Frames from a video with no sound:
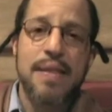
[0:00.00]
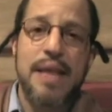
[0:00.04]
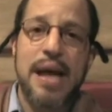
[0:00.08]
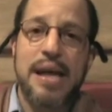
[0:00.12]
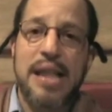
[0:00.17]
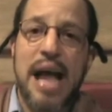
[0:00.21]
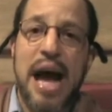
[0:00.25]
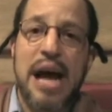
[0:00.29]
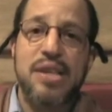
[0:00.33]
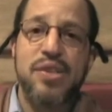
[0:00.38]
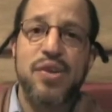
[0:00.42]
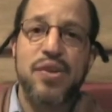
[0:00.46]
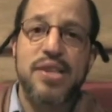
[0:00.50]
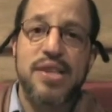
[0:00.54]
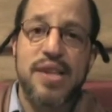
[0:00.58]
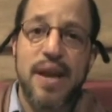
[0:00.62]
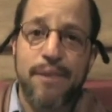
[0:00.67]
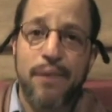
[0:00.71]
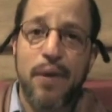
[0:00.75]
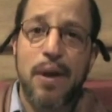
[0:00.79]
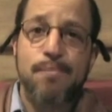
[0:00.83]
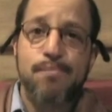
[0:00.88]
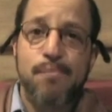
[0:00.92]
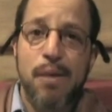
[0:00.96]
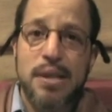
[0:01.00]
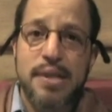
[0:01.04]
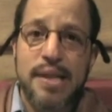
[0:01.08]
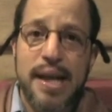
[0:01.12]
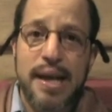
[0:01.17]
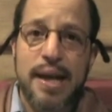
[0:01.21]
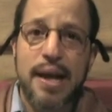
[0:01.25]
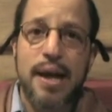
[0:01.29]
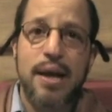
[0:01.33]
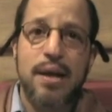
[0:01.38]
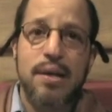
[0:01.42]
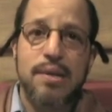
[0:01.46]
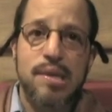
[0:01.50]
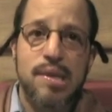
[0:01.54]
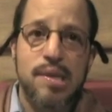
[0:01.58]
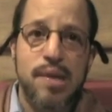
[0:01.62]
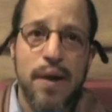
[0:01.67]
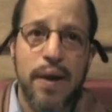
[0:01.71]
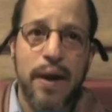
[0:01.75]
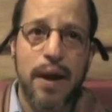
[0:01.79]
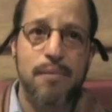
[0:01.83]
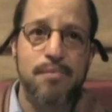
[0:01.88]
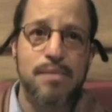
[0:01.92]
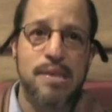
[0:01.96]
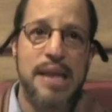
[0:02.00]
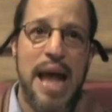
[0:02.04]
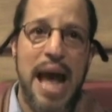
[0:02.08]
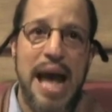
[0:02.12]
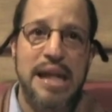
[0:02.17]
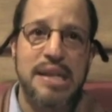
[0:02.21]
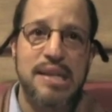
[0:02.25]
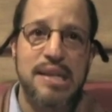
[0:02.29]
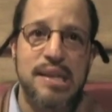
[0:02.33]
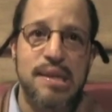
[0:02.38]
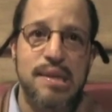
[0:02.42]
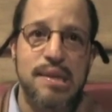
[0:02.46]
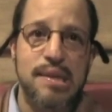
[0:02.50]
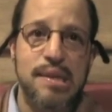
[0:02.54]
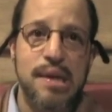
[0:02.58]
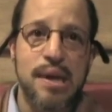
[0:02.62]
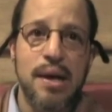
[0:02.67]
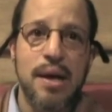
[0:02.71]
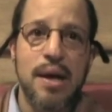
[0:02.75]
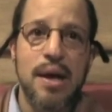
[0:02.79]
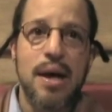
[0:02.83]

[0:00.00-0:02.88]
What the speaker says: that under different political circumstances,